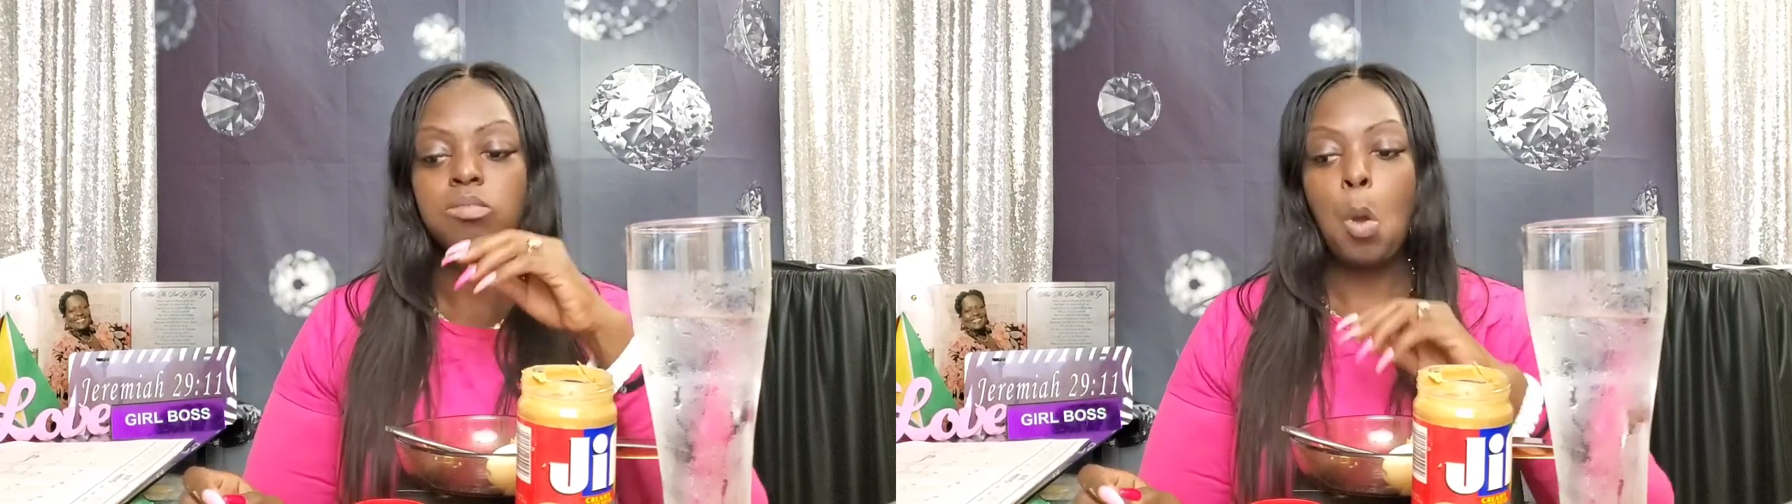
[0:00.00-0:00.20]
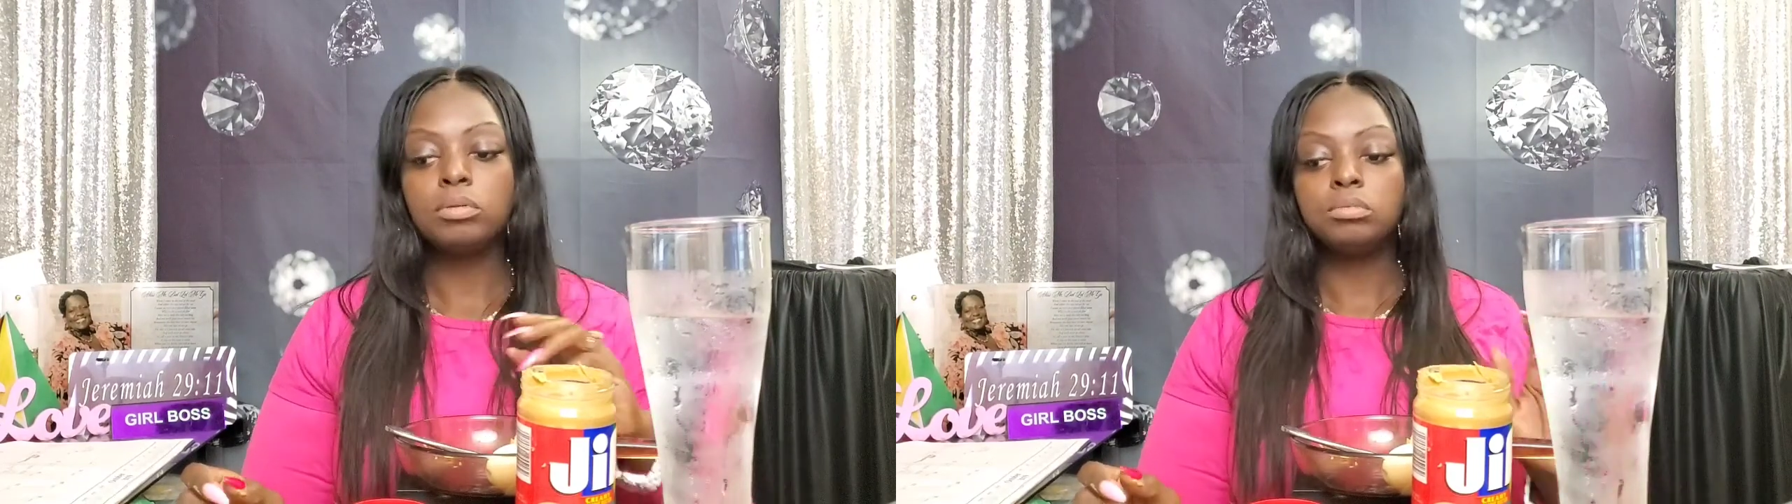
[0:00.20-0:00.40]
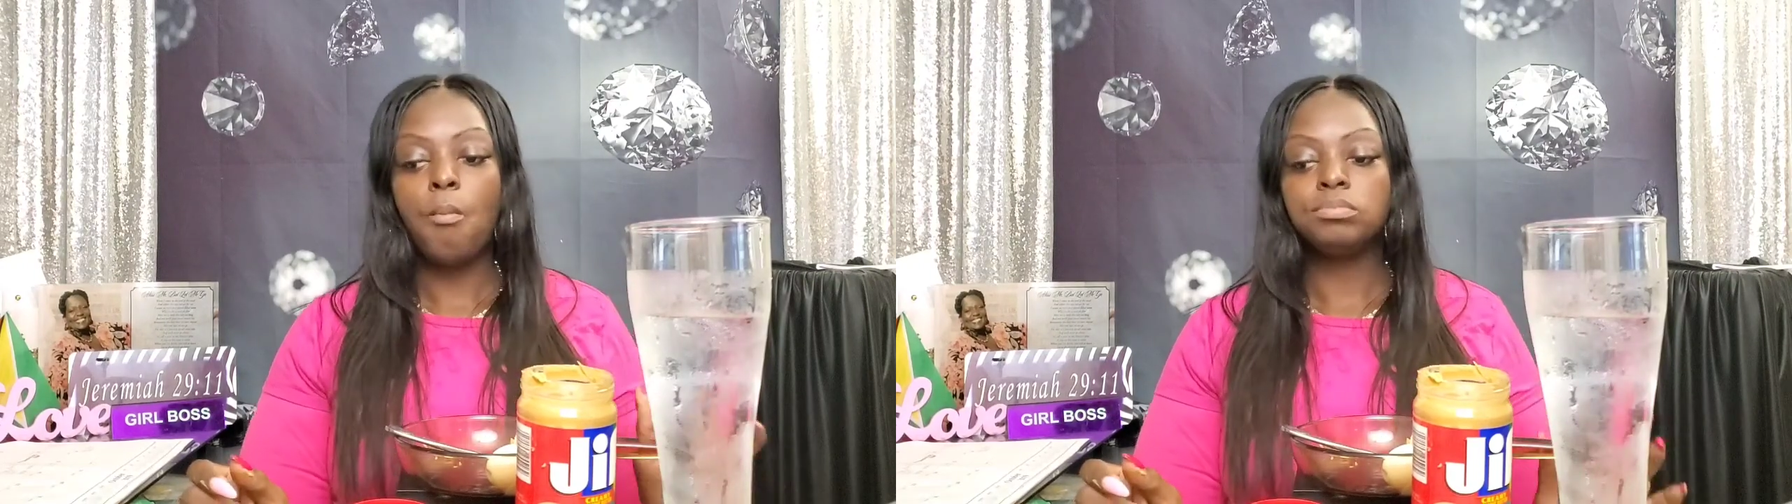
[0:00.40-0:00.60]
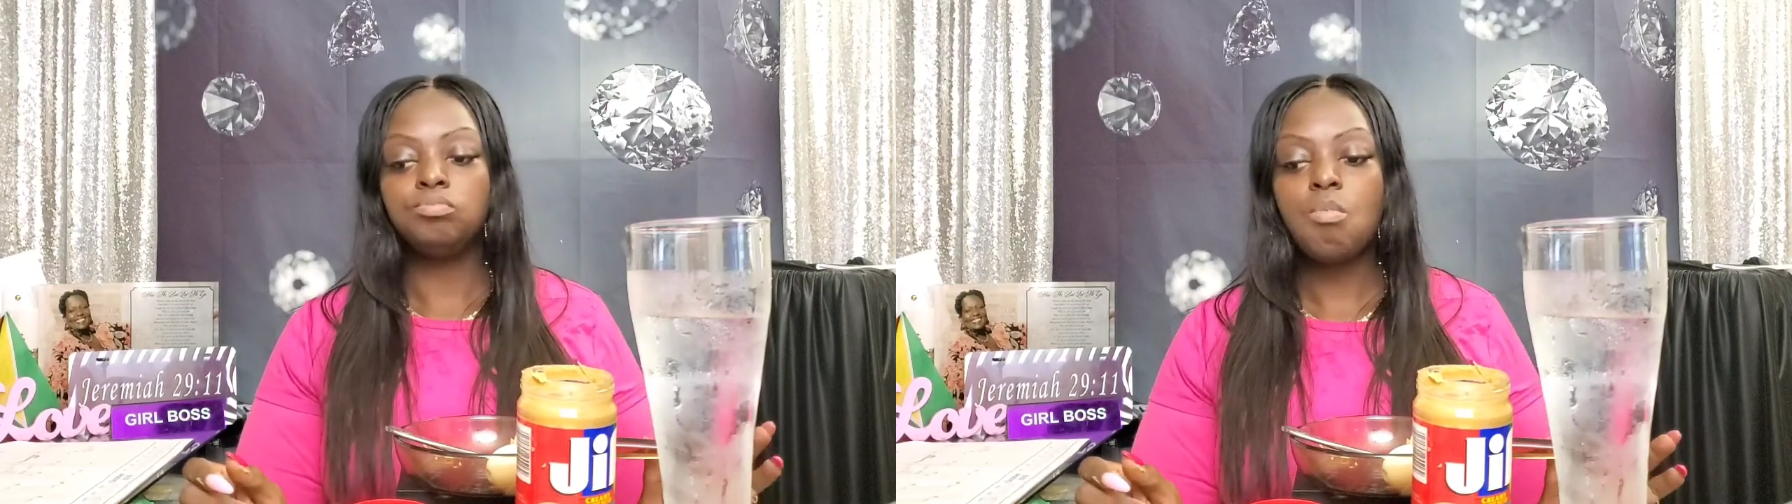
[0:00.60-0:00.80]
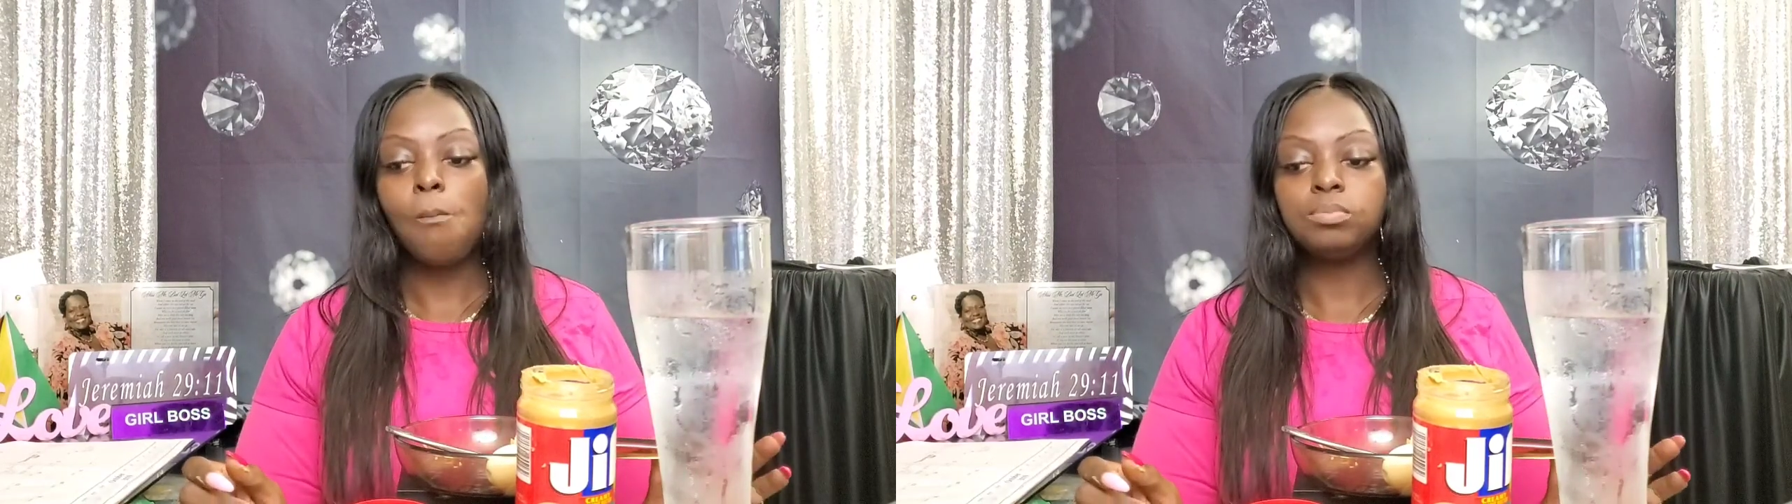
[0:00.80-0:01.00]
I let her know
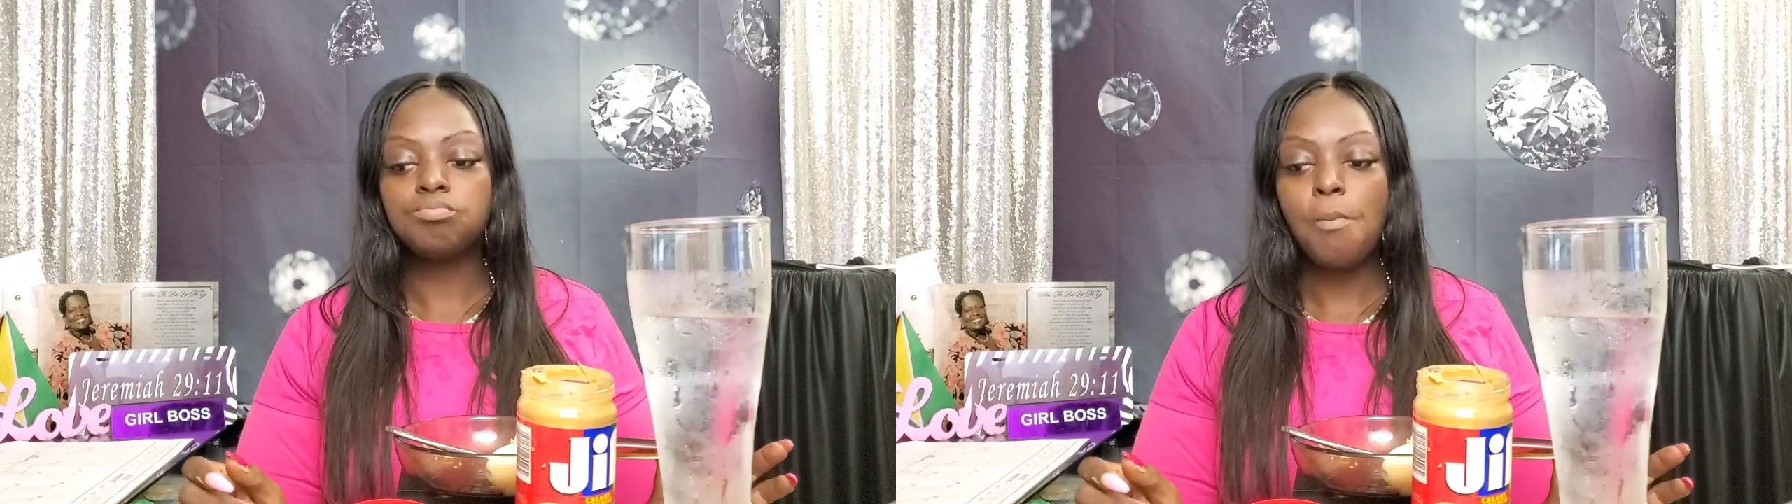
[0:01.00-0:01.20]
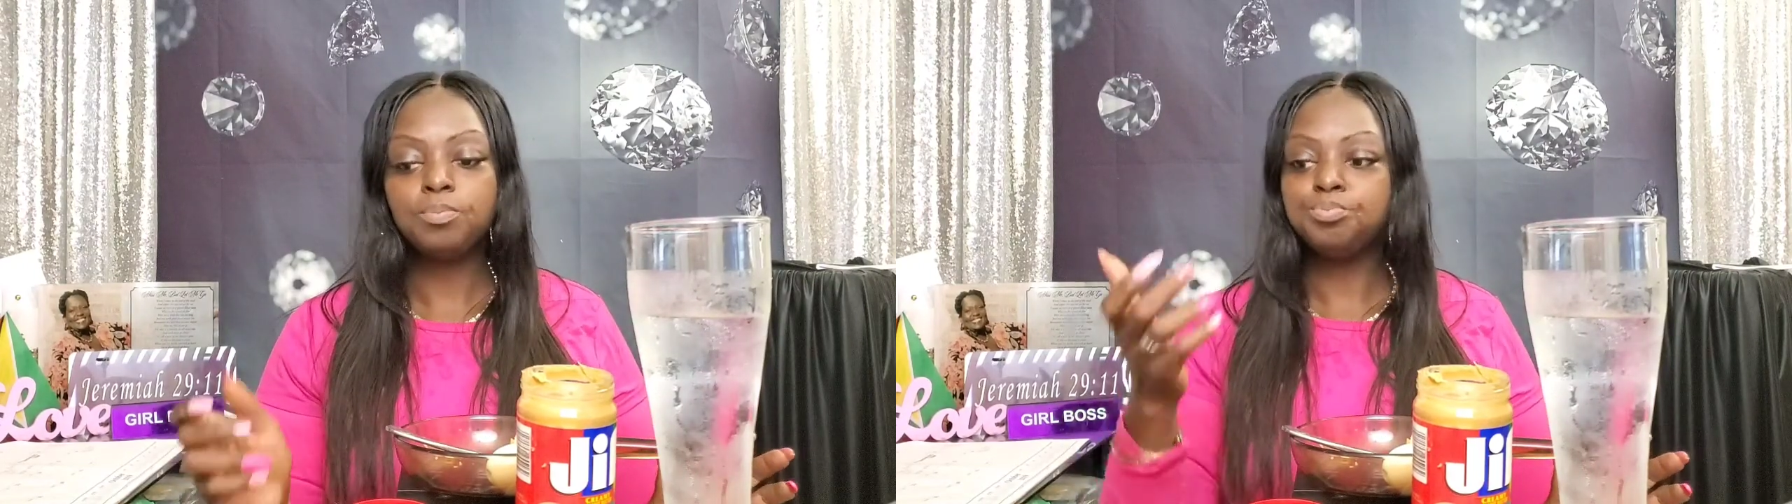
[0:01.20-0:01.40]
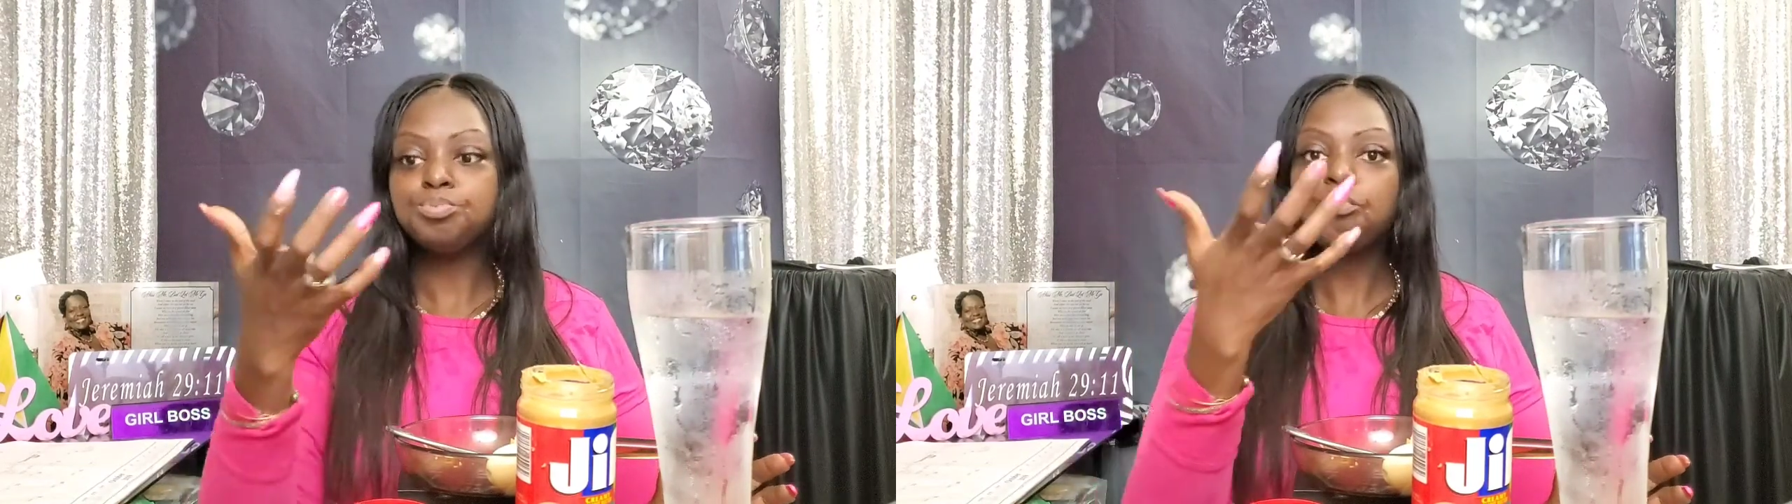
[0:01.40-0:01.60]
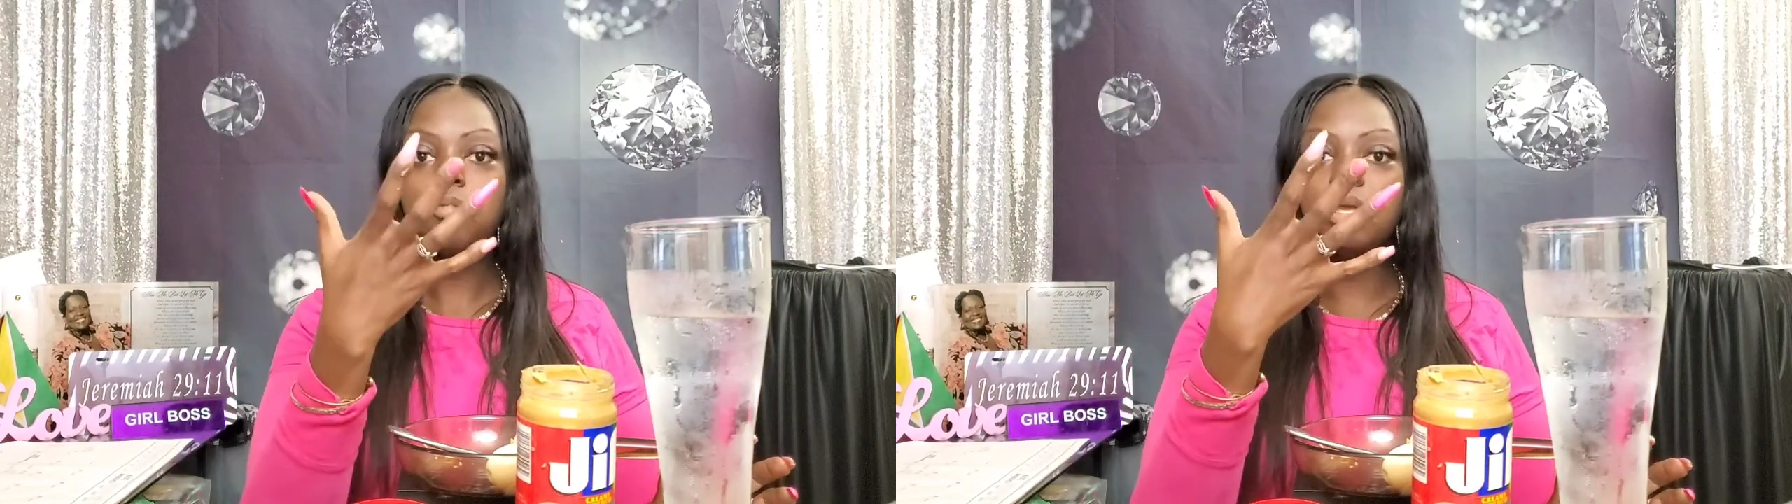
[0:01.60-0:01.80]
that I wasn't able to